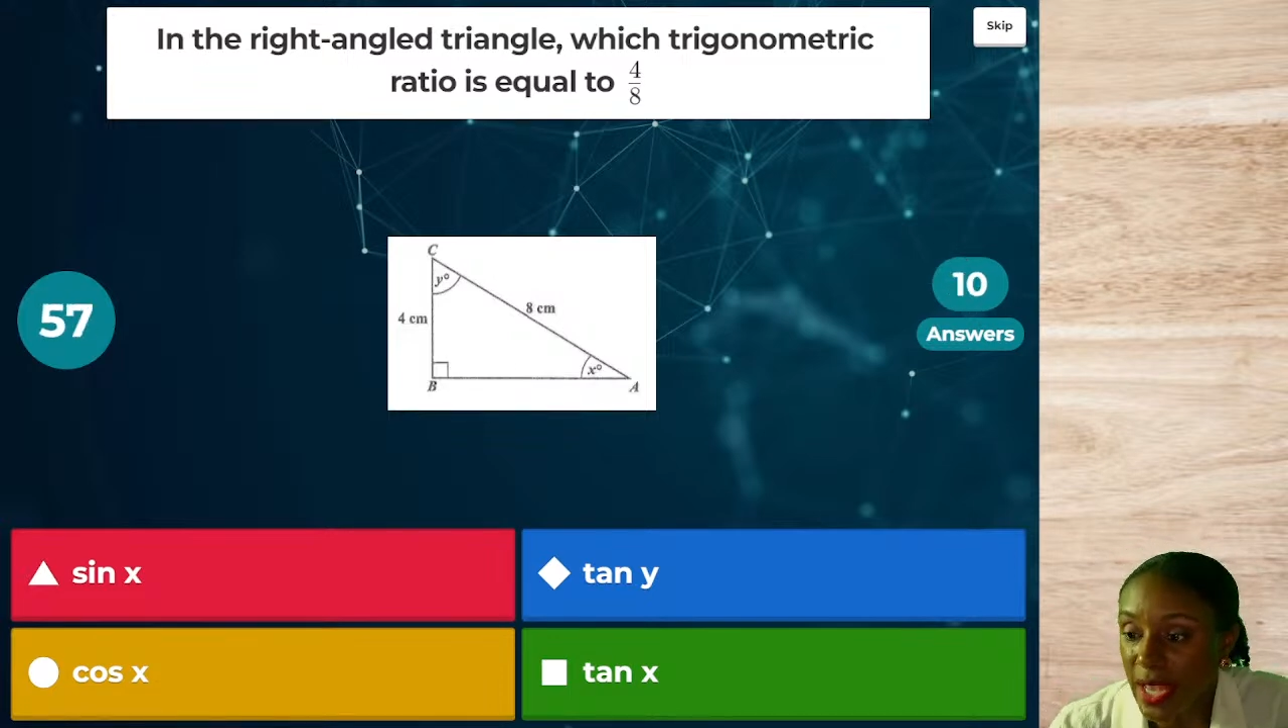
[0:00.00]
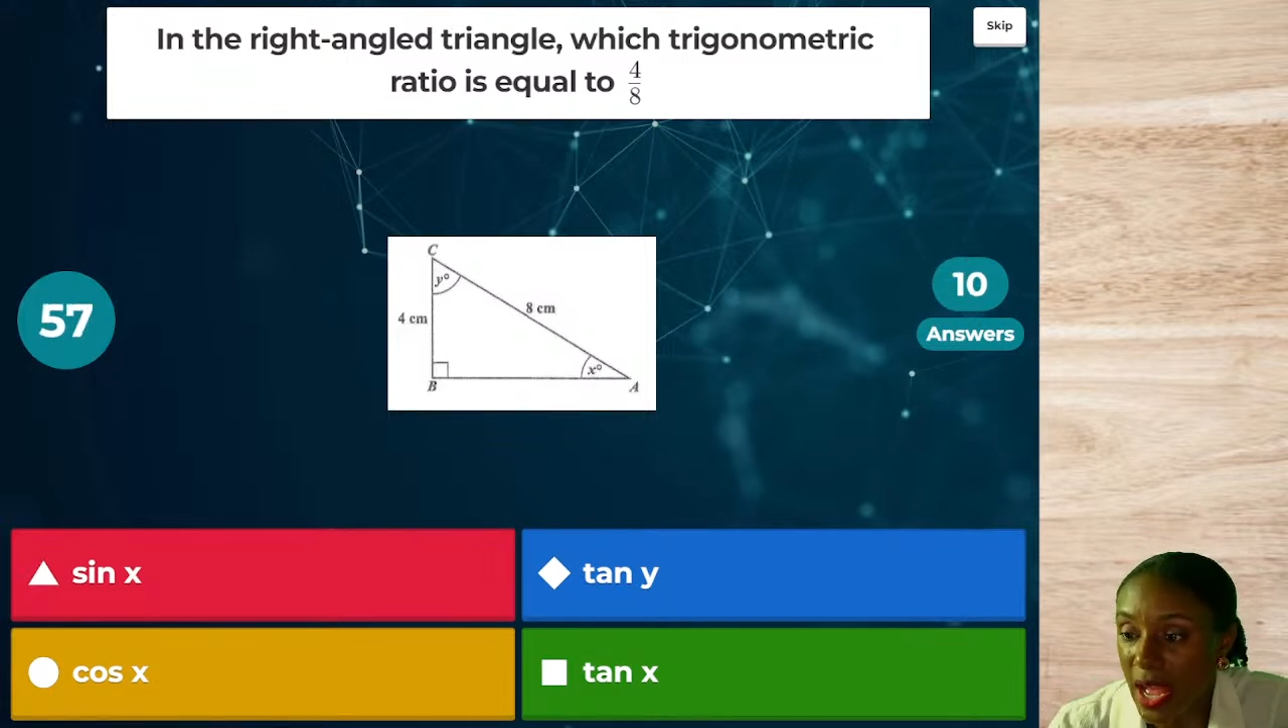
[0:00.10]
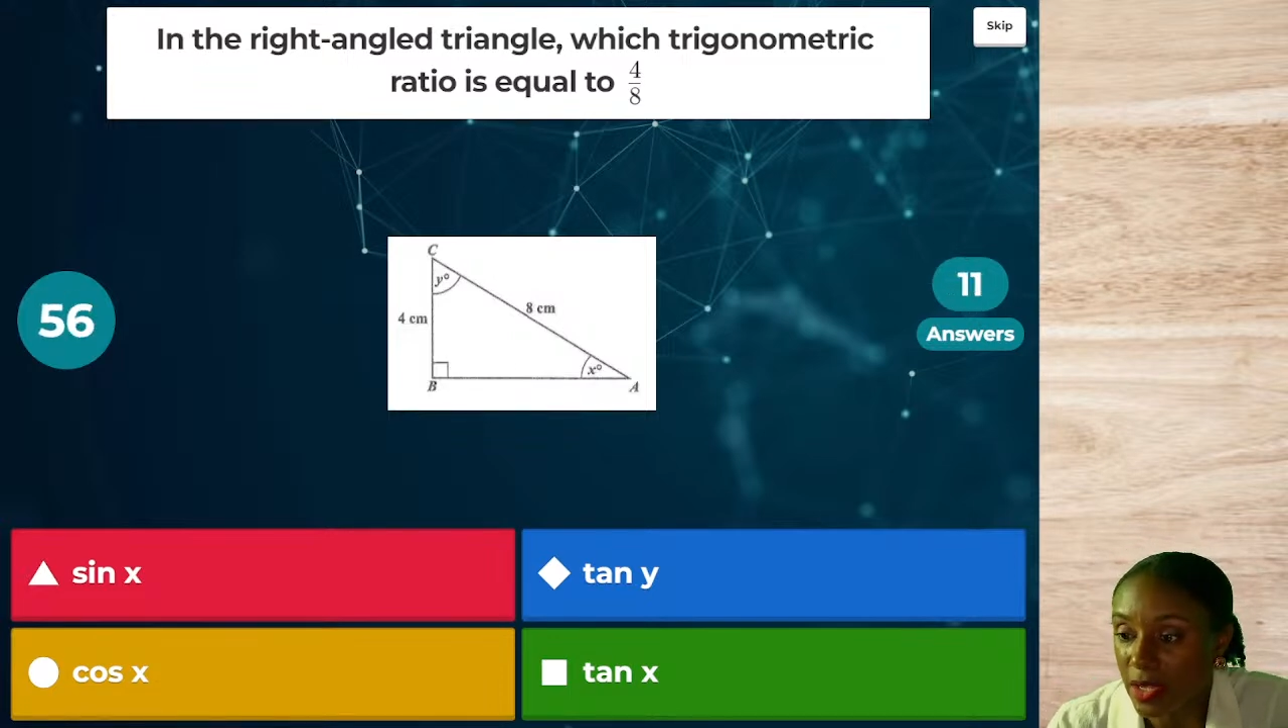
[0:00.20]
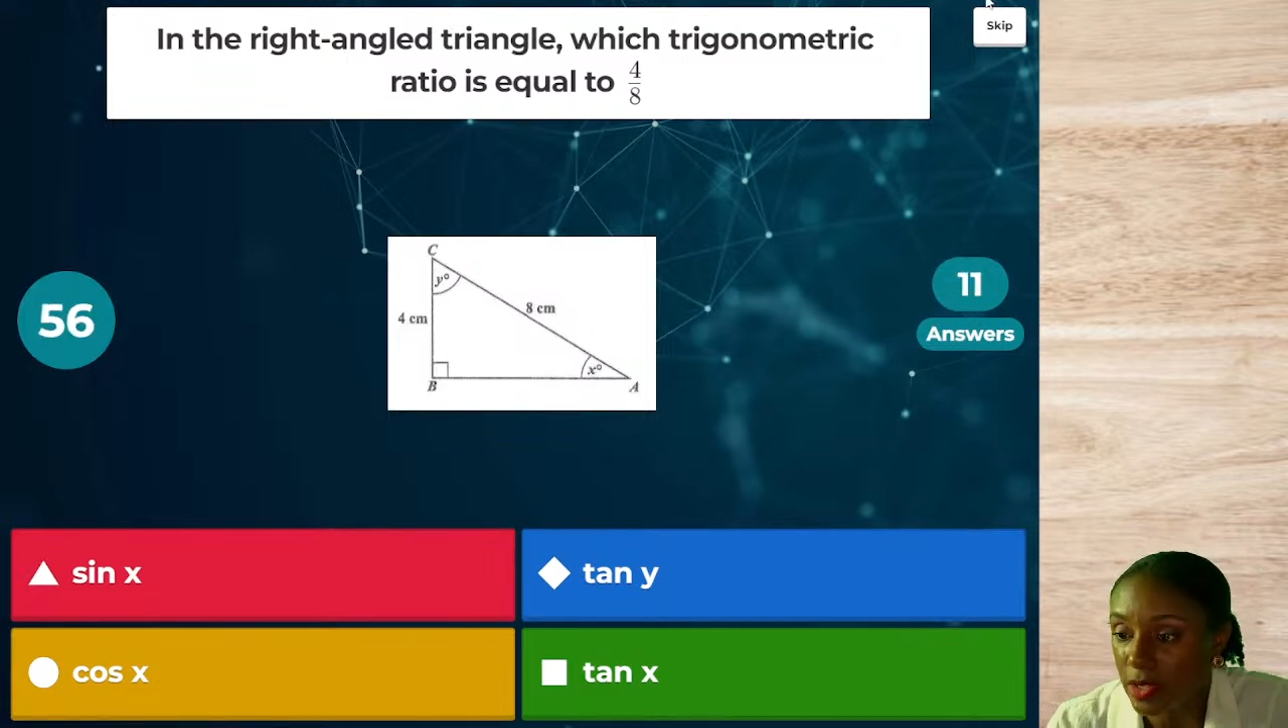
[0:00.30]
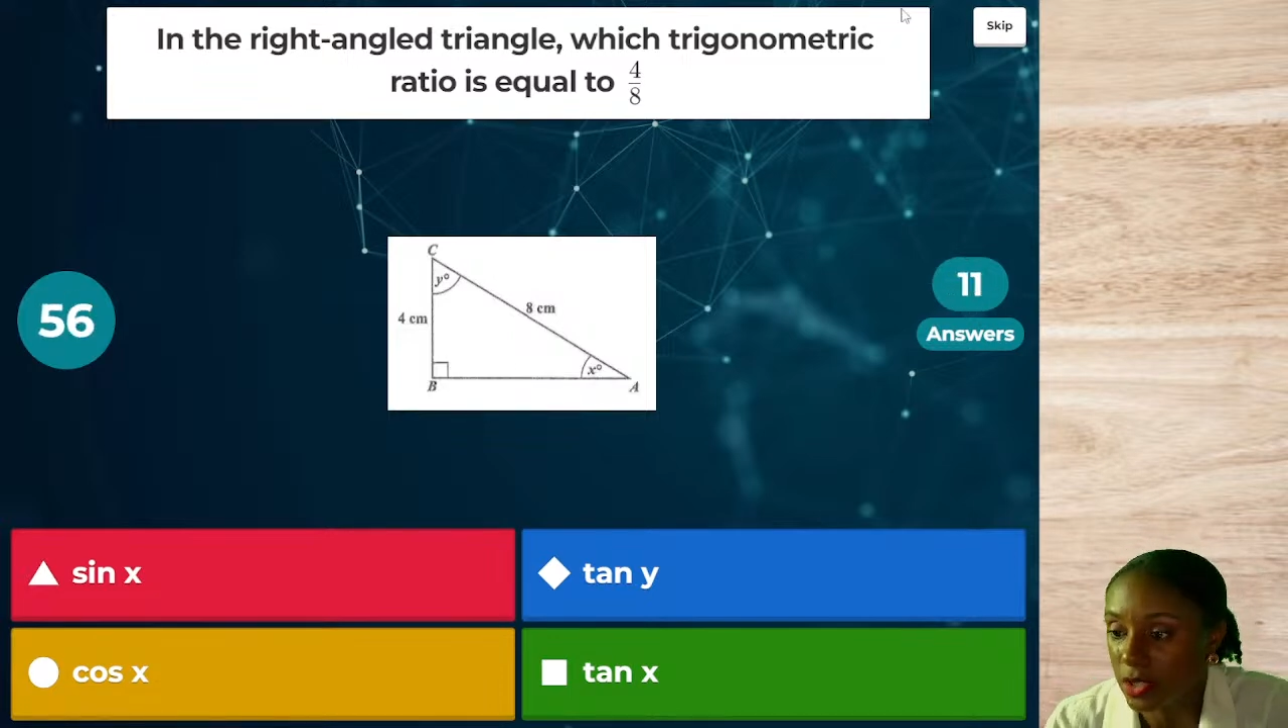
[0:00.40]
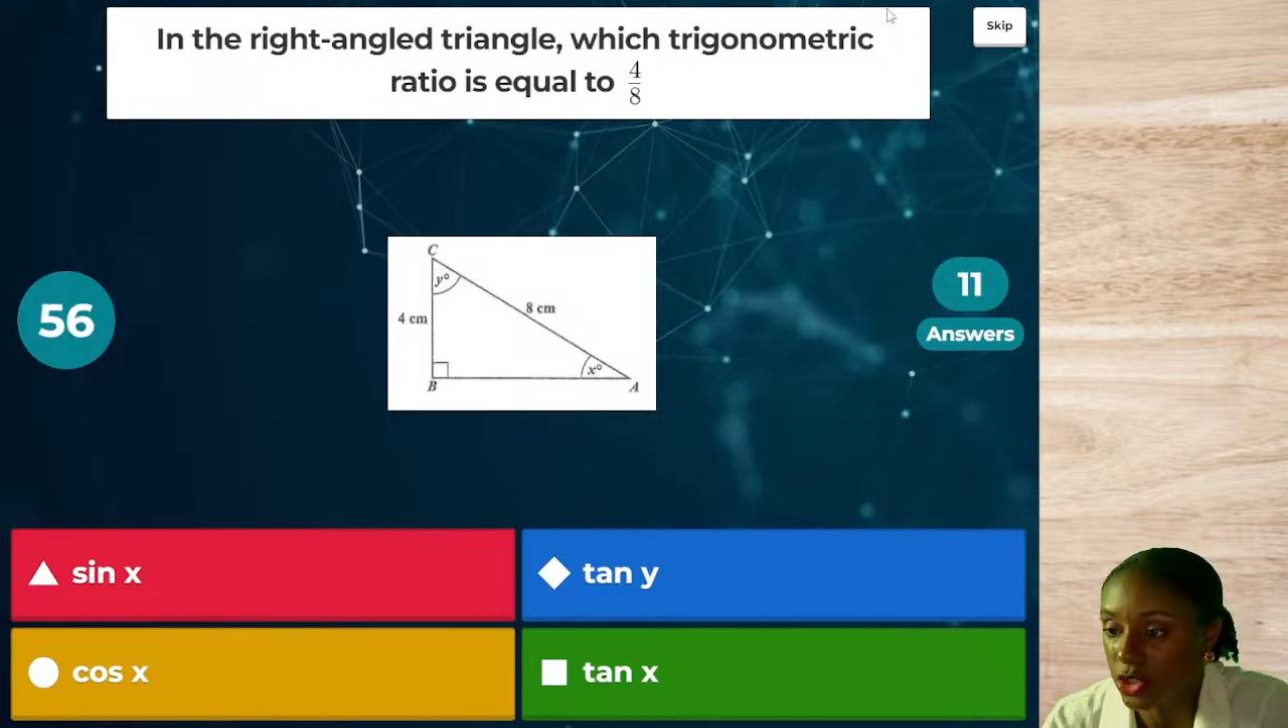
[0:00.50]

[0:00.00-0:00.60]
angle